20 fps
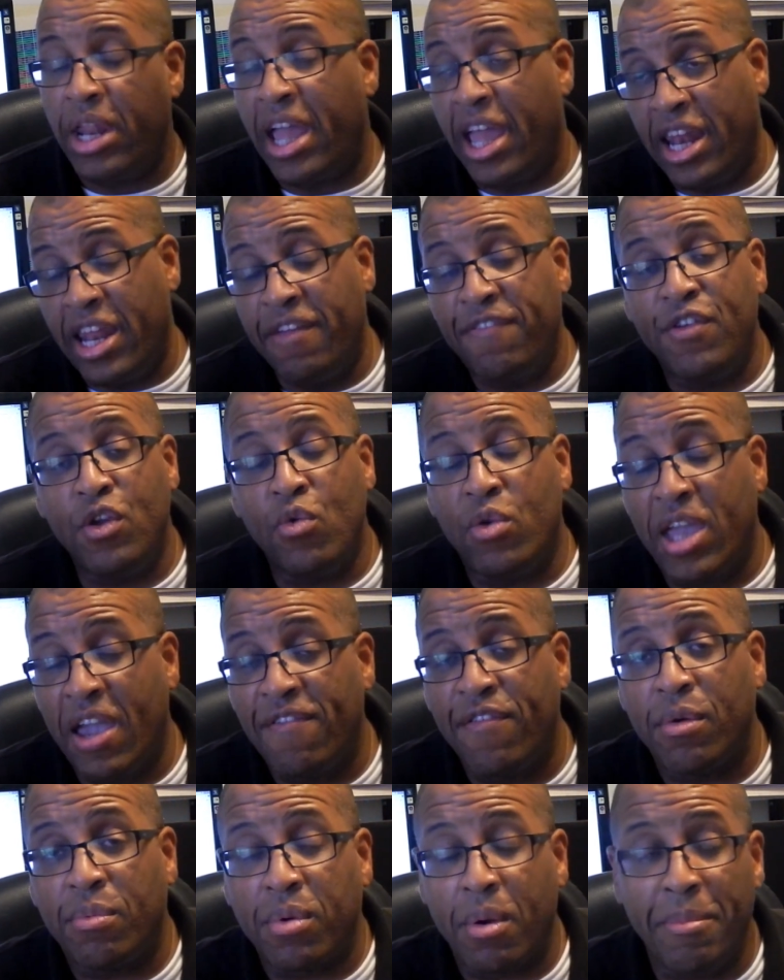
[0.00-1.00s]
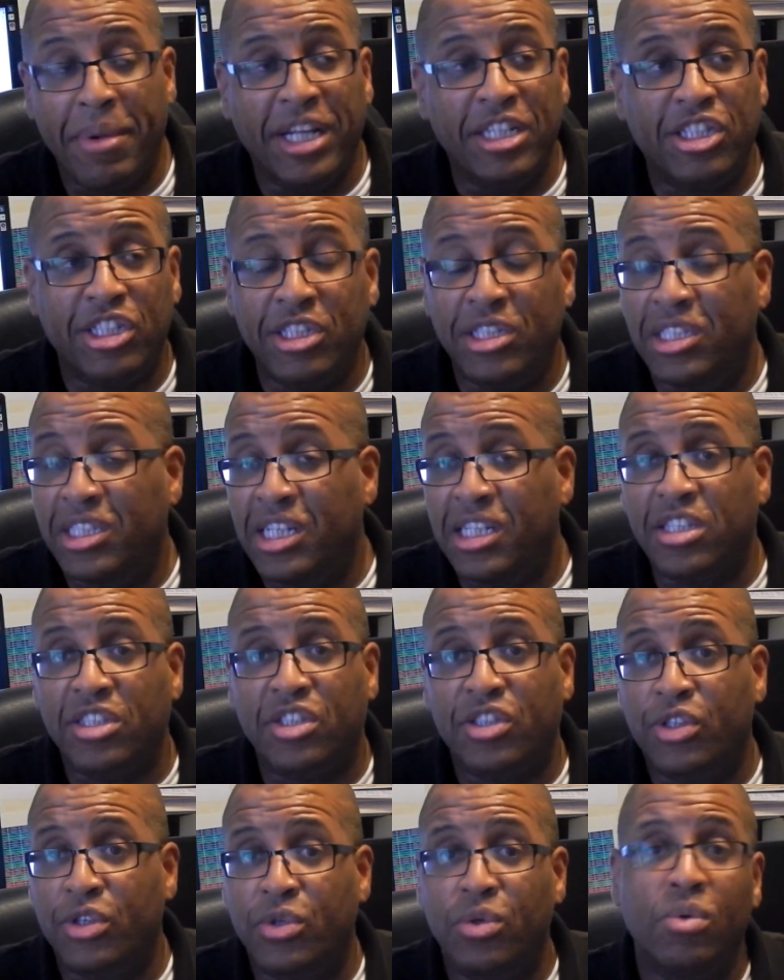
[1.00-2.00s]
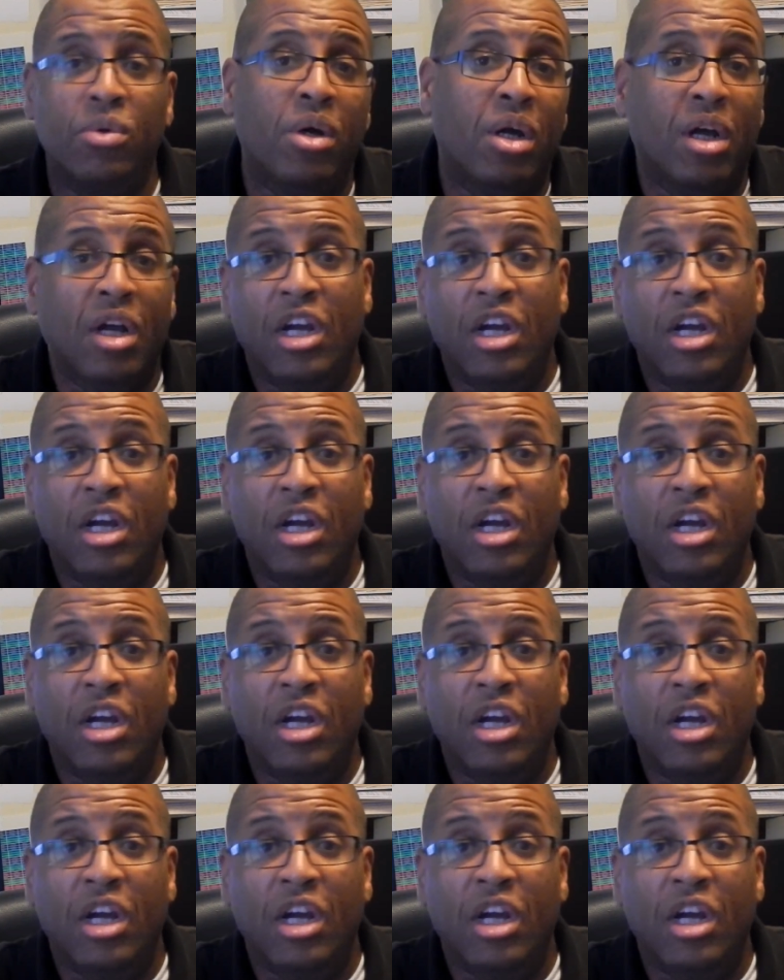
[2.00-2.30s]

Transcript: And if you give it permission just to